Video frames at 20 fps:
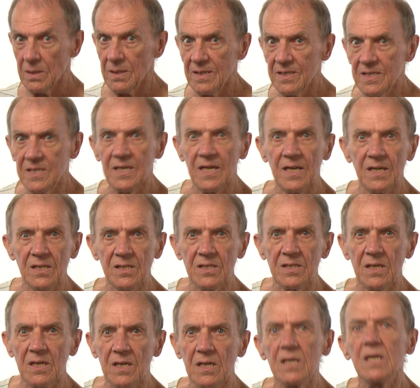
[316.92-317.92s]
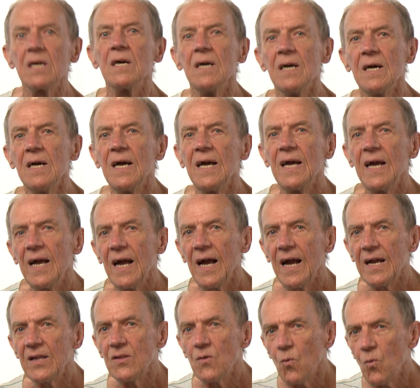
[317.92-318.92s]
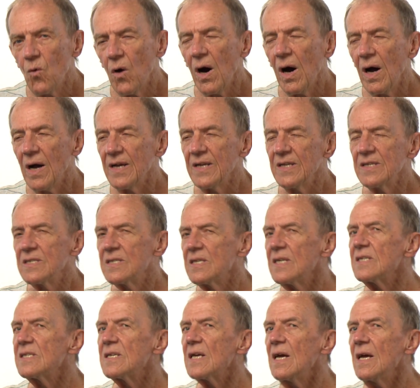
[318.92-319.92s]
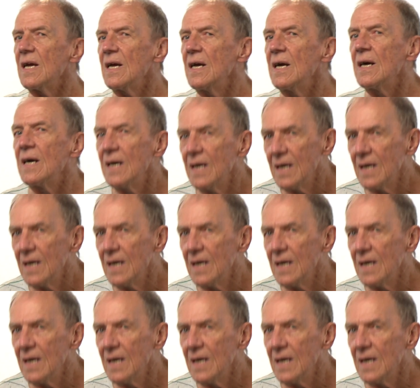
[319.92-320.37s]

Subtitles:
says k, and the Y says eh.